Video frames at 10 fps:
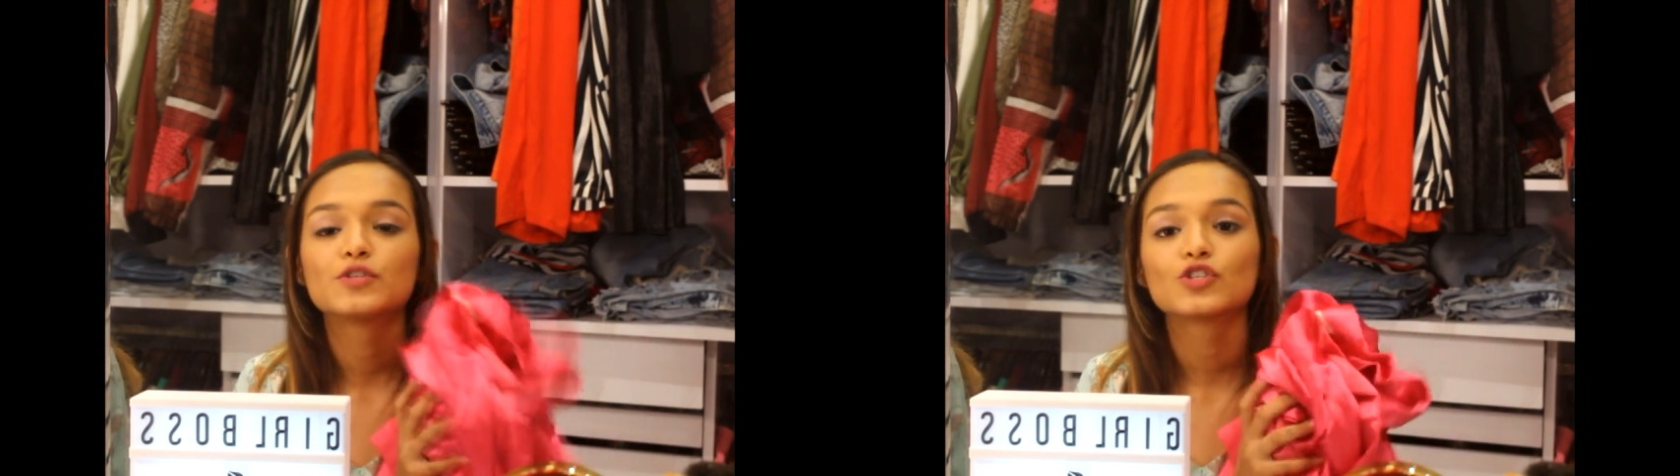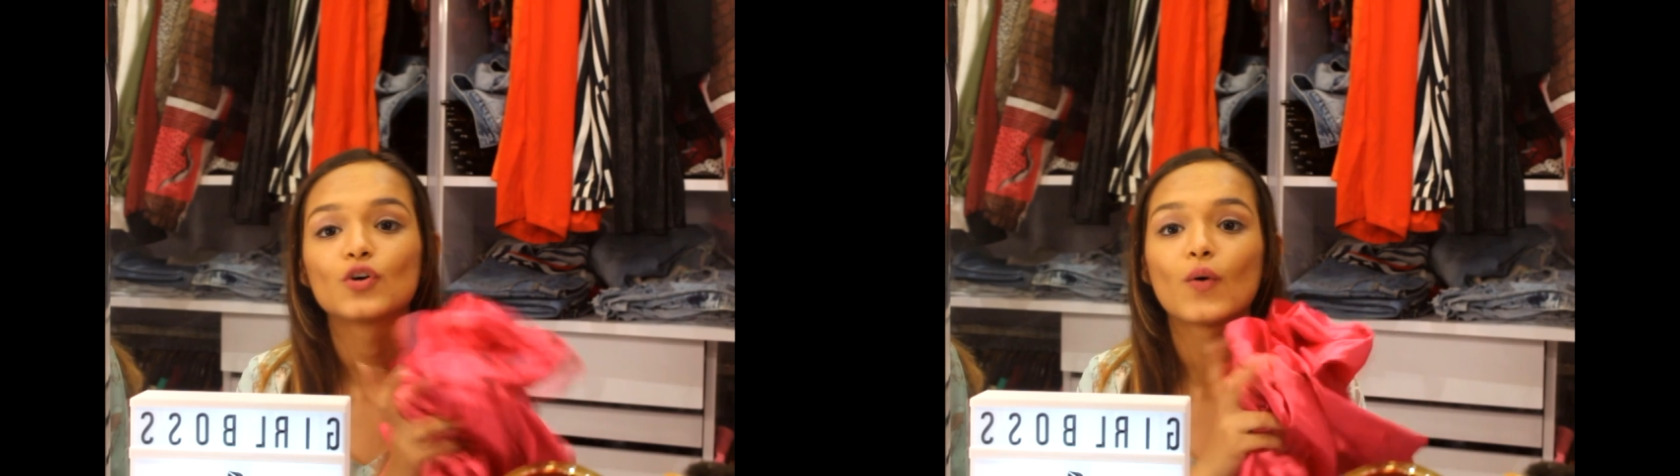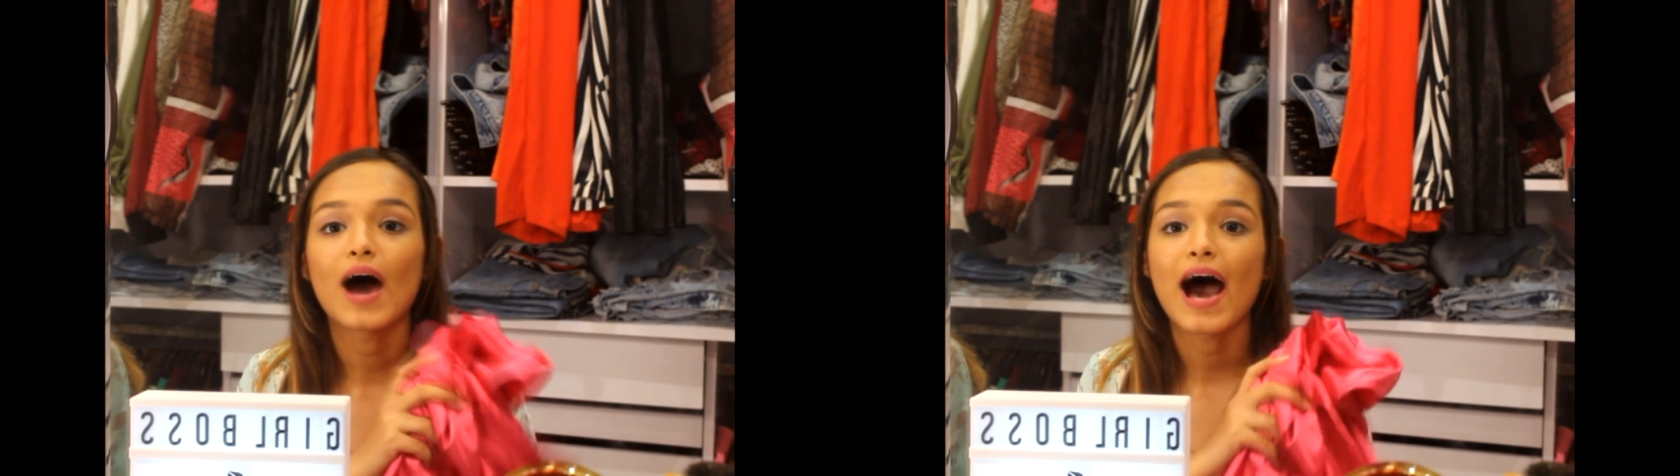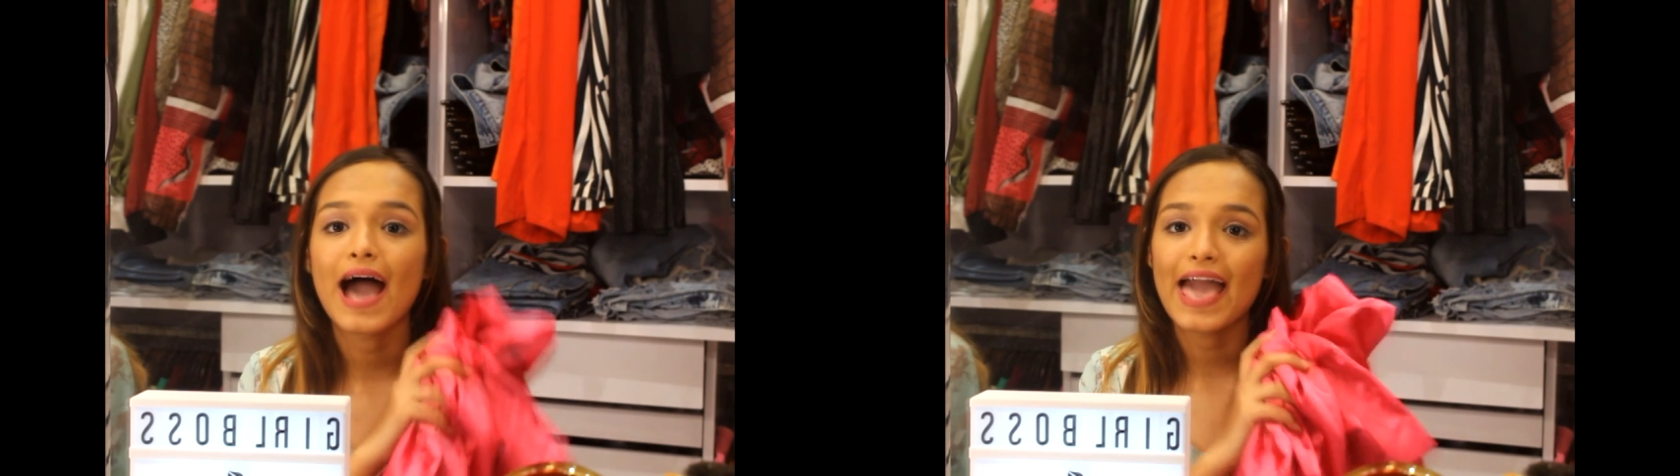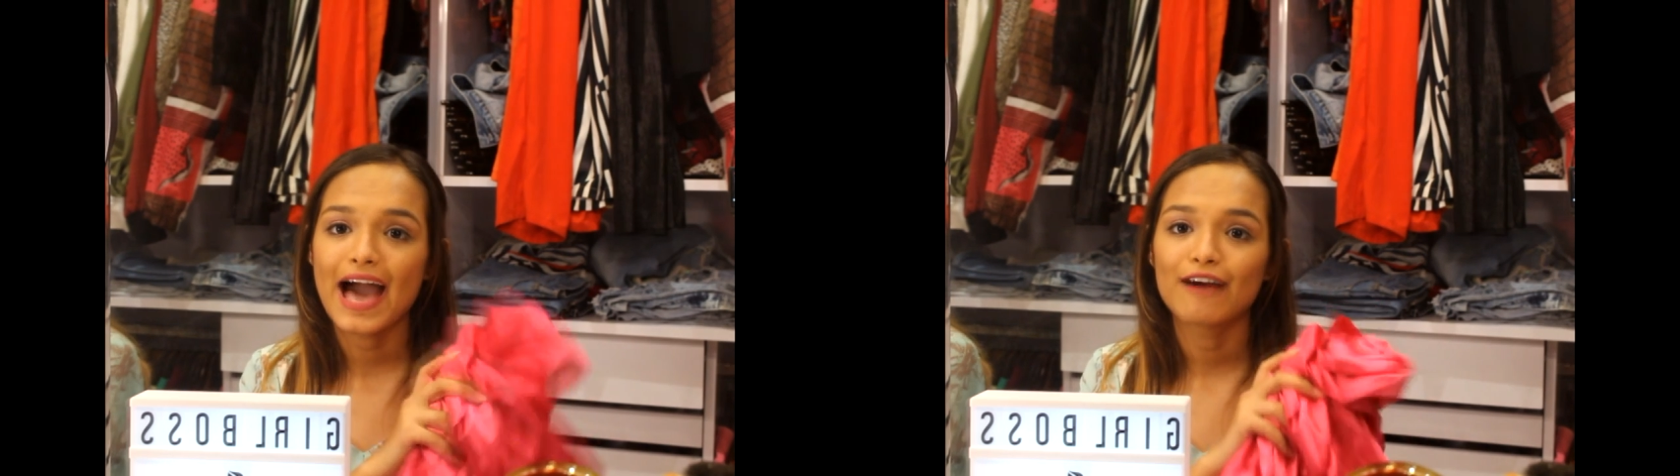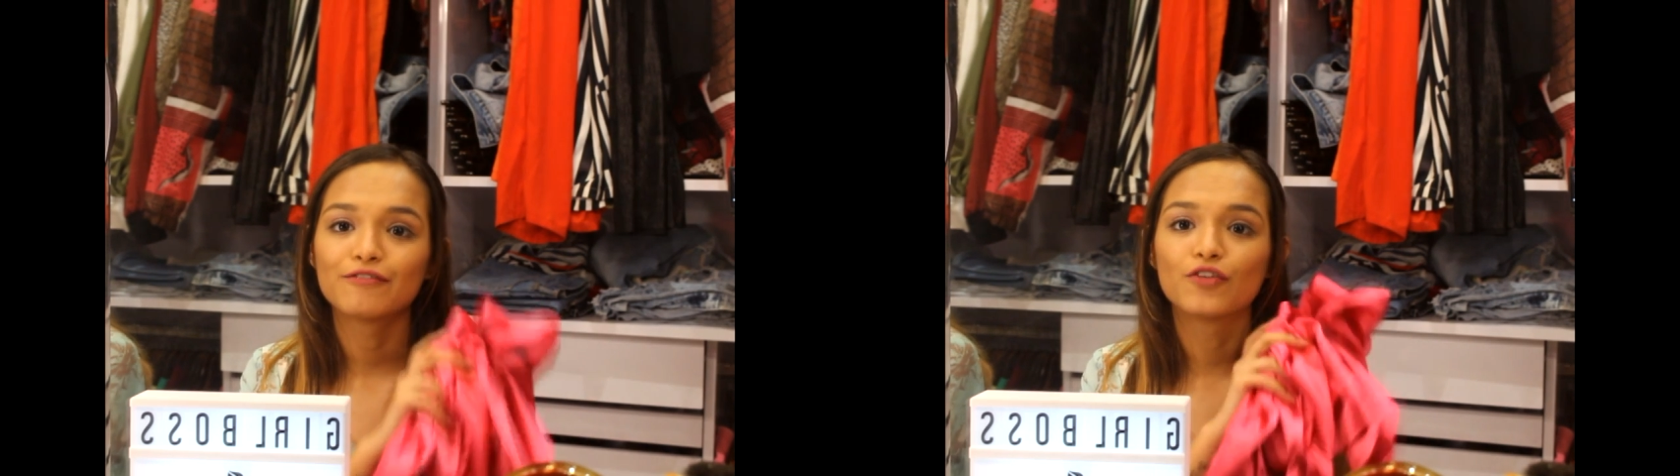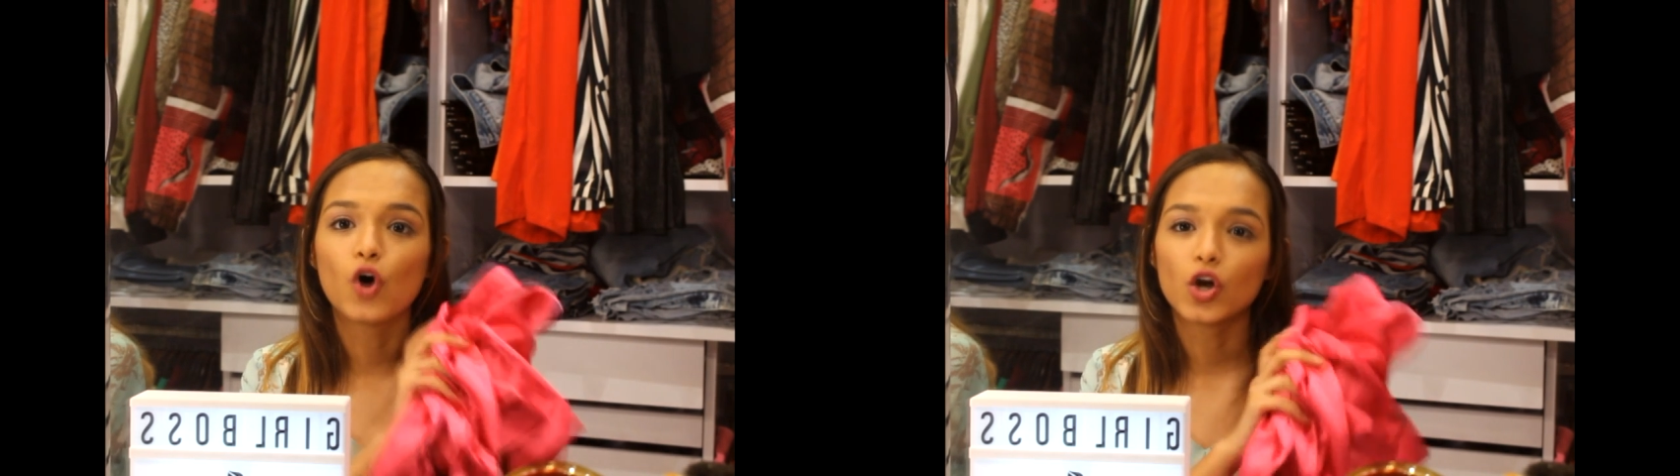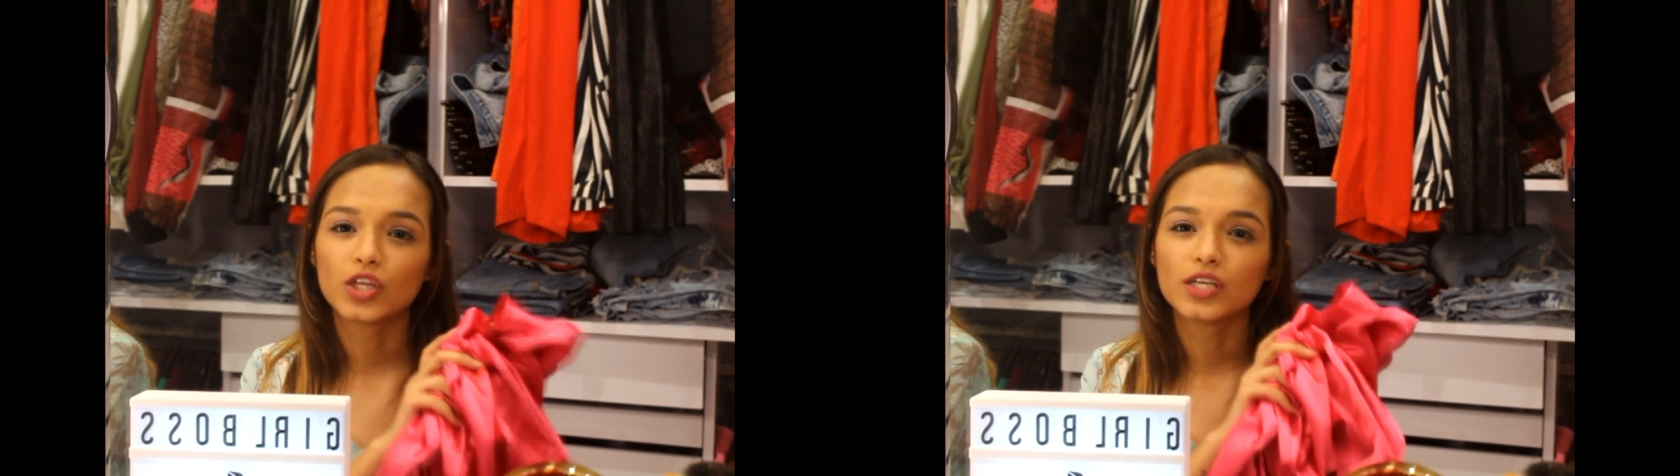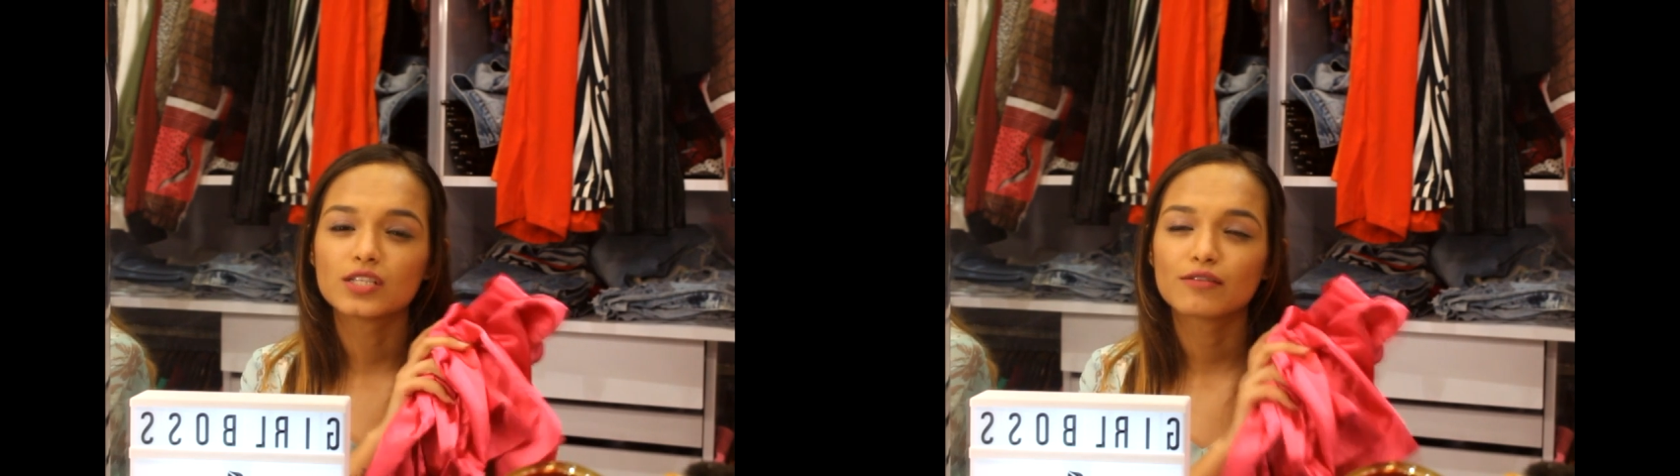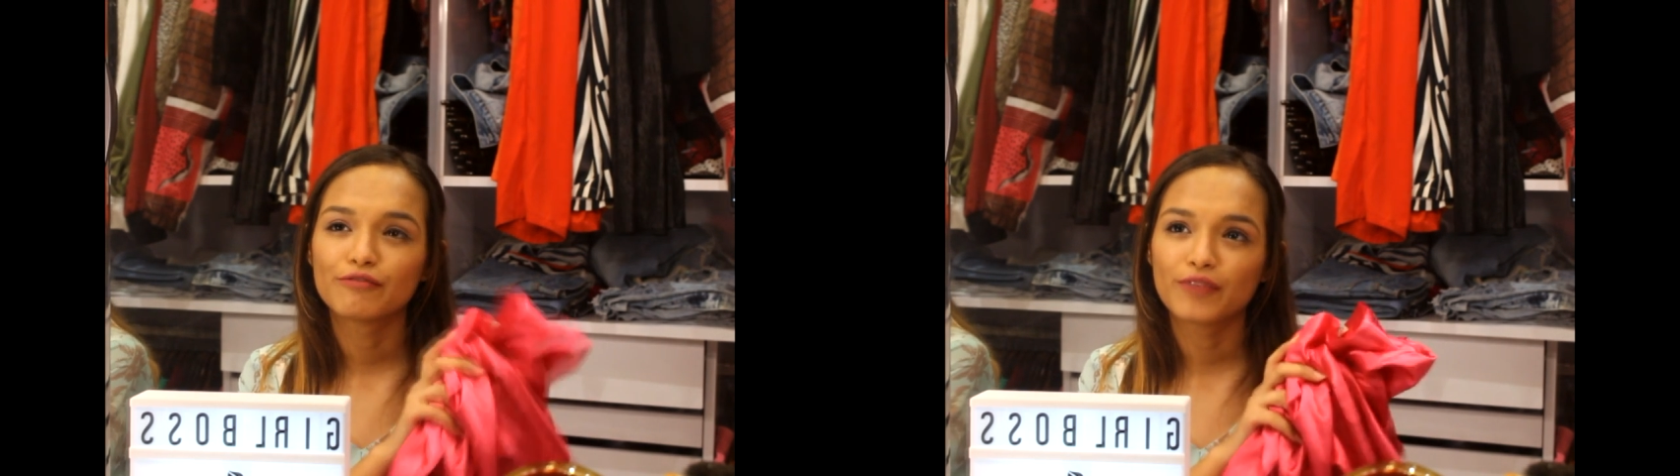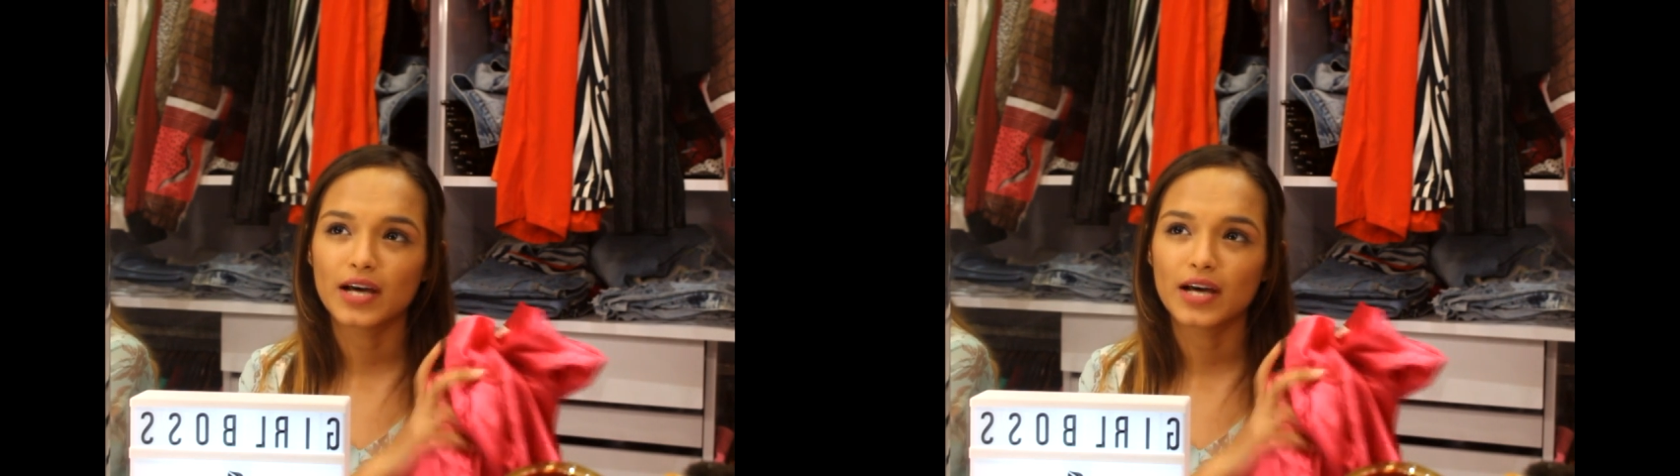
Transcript: So I have got this